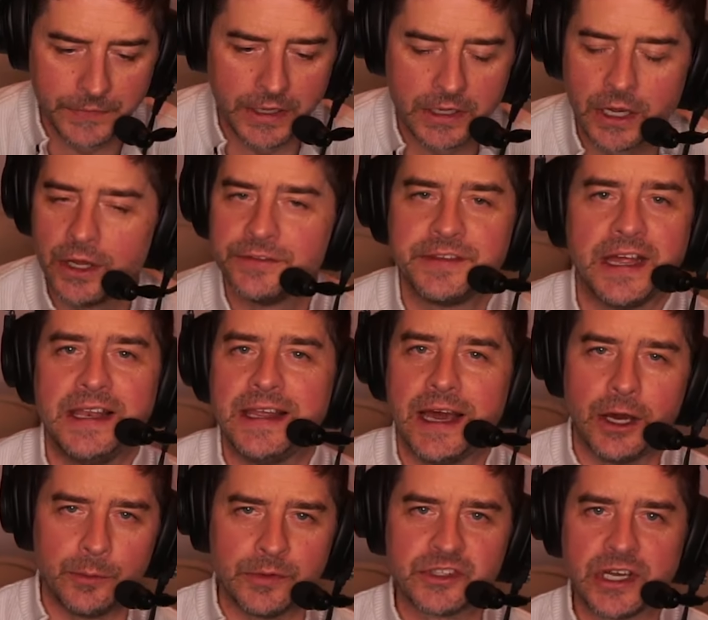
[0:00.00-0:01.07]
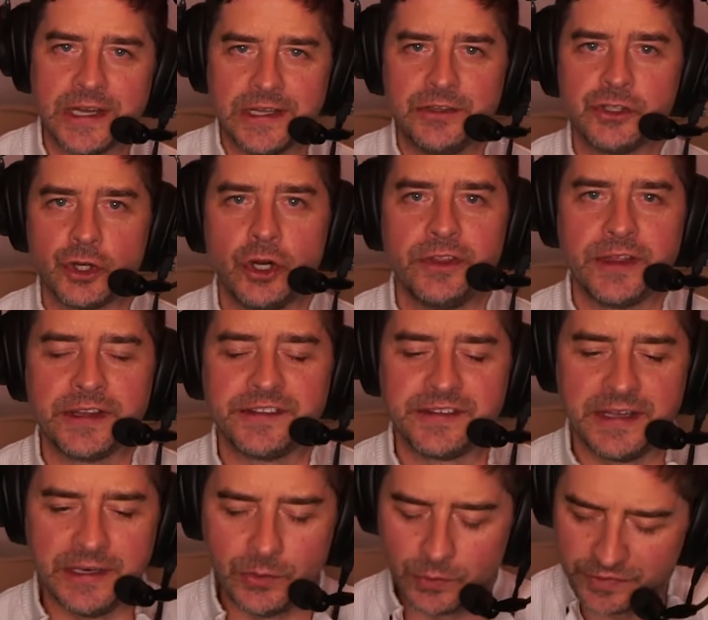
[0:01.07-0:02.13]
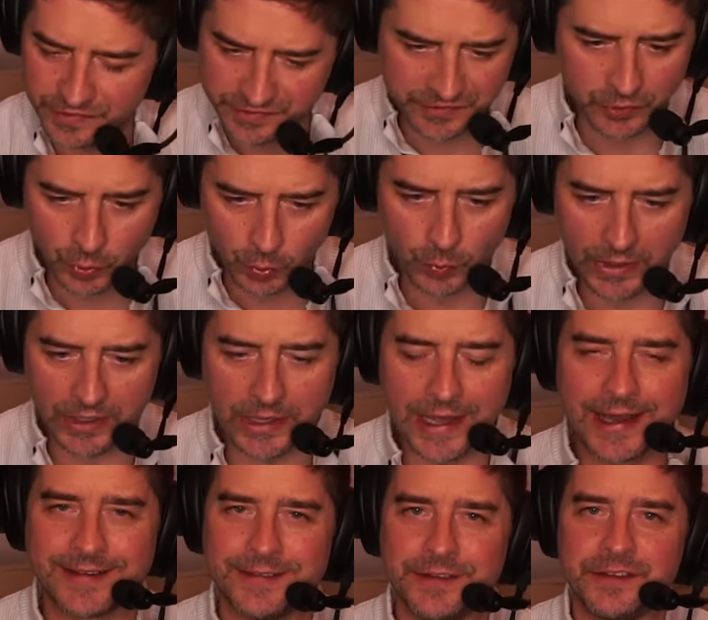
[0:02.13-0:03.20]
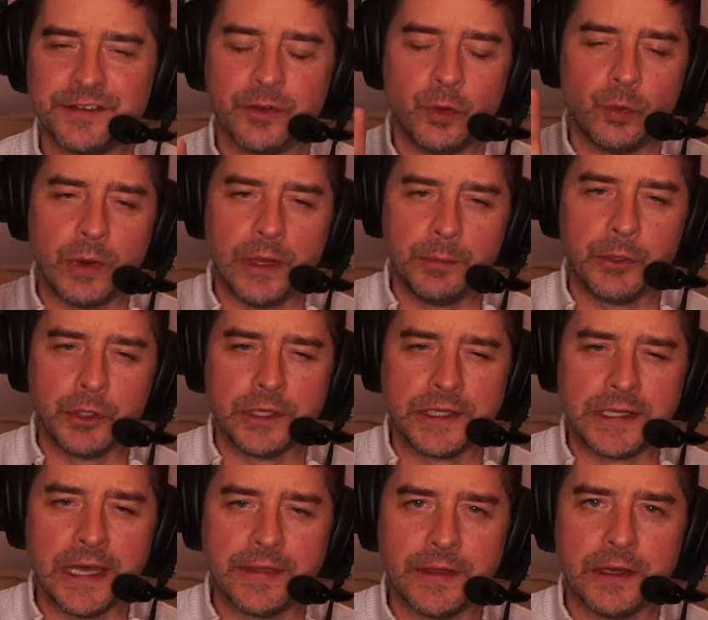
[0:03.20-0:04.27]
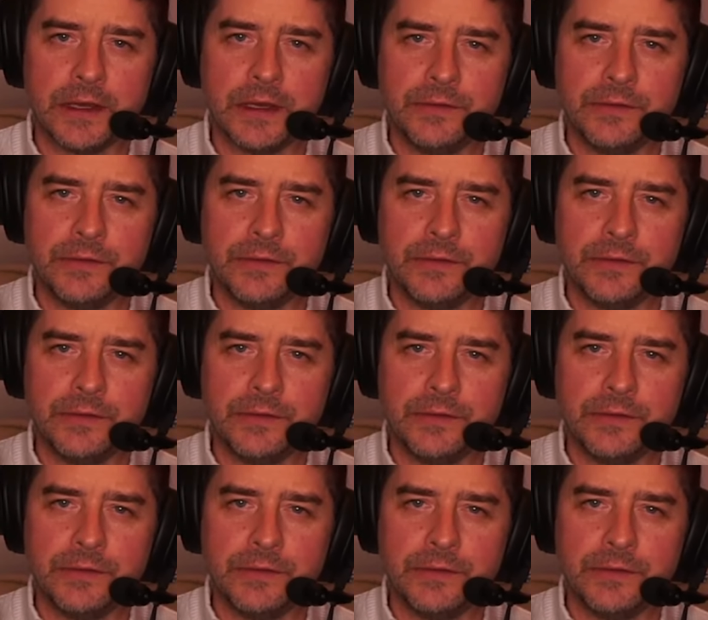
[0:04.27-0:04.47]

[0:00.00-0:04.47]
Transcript: I can't tell you how much I enjoyed that scene. It was so well acted, so well put together.